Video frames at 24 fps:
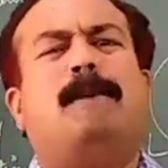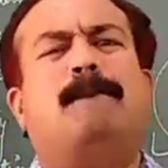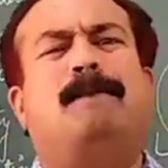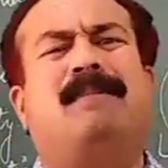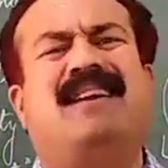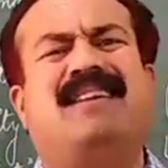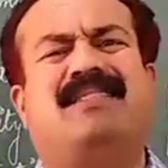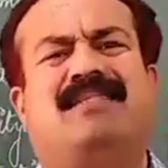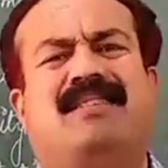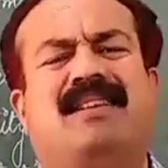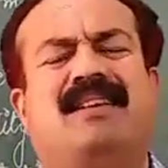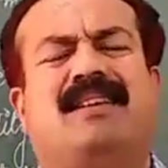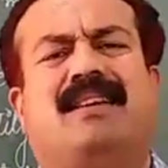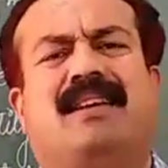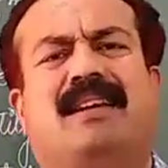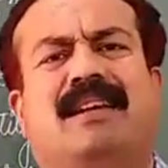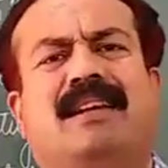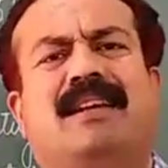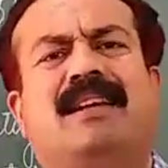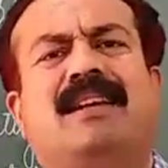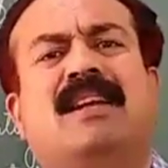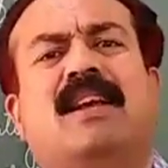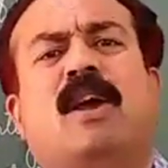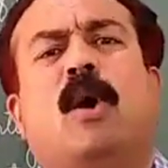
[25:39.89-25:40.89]

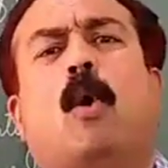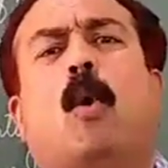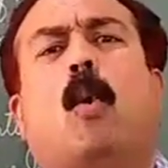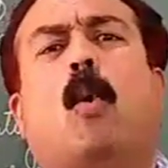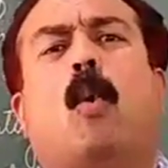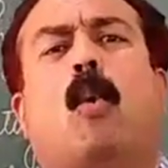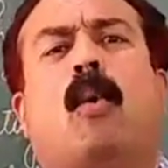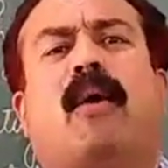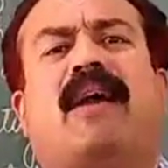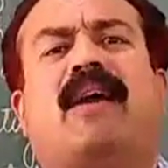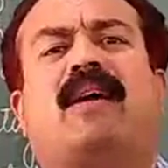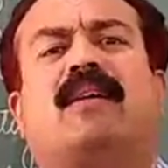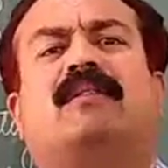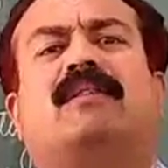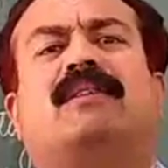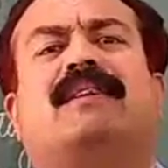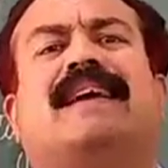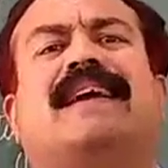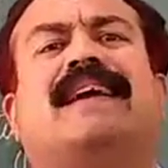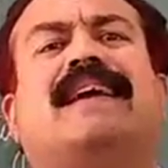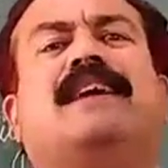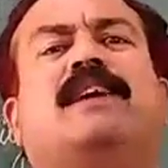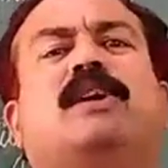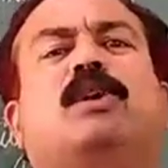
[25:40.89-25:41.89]
Basically, where the
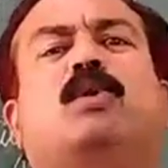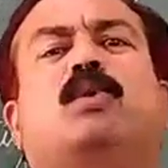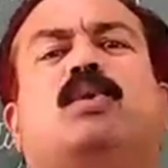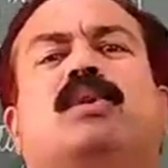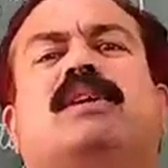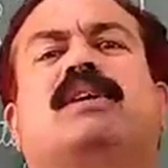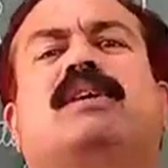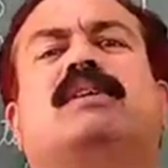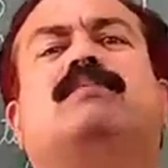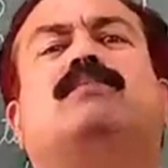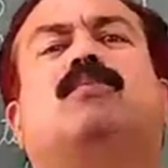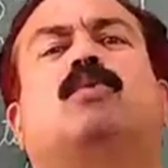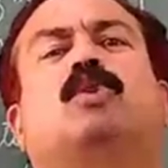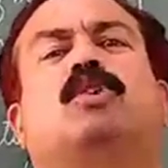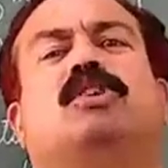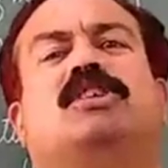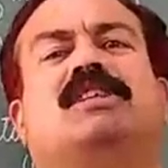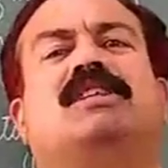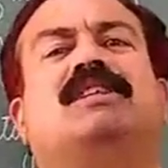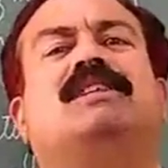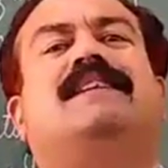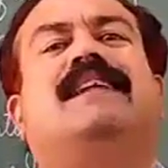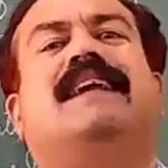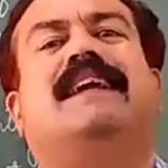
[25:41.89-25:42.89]
angular
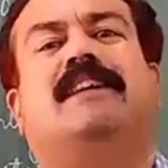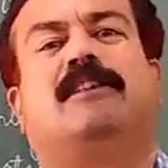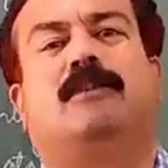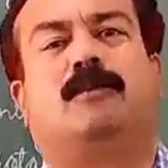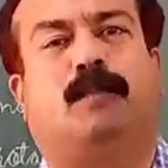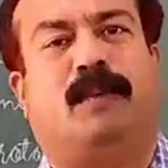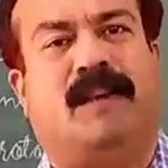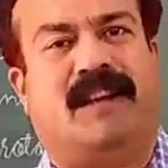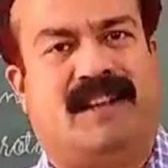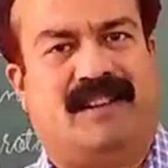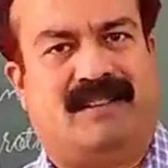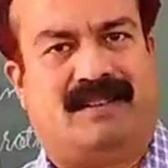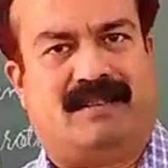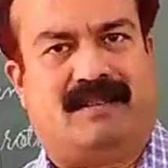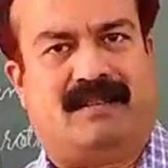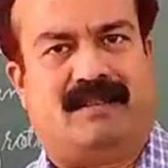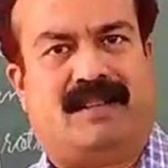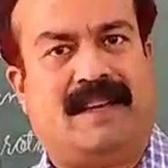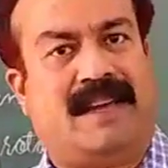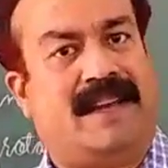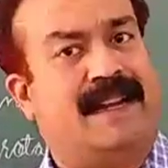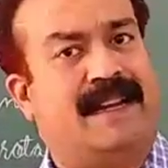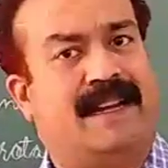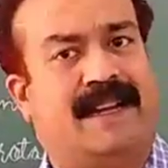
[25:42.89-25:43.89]
motion takes
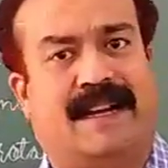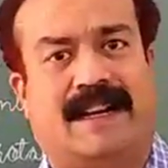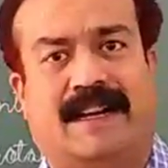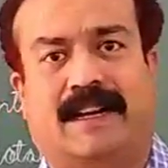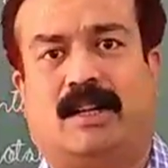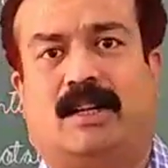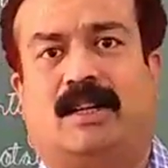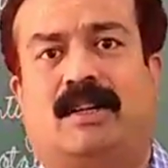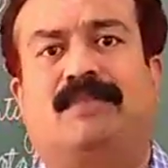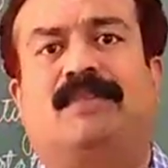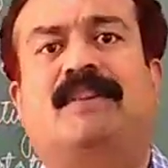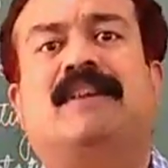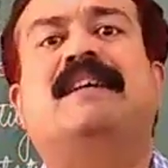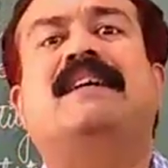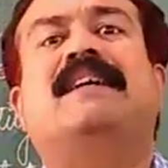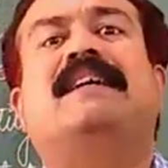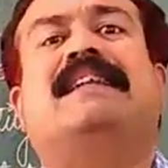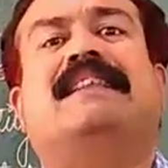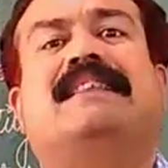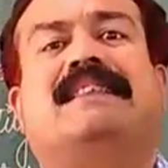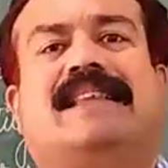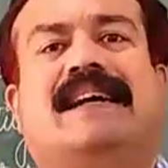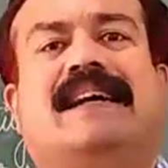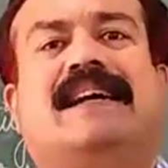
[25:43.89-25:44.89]
place, any kind
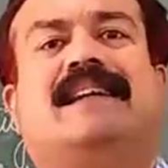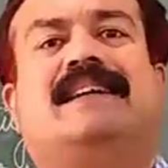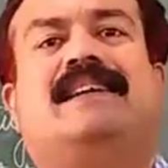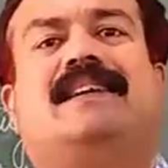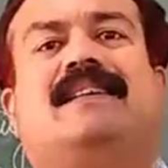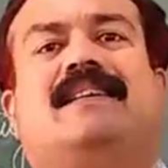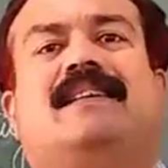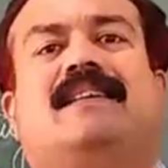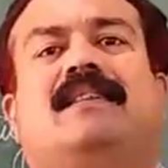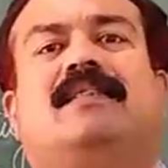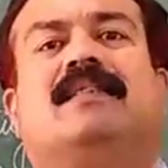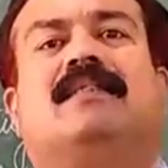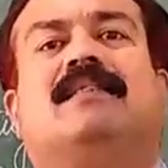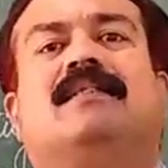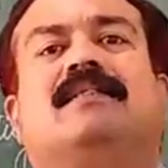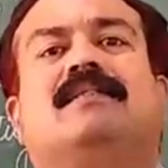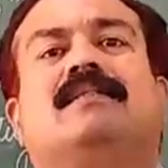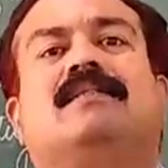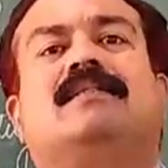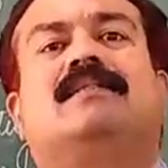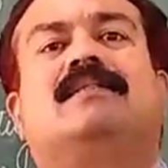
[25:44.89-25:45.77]
of, that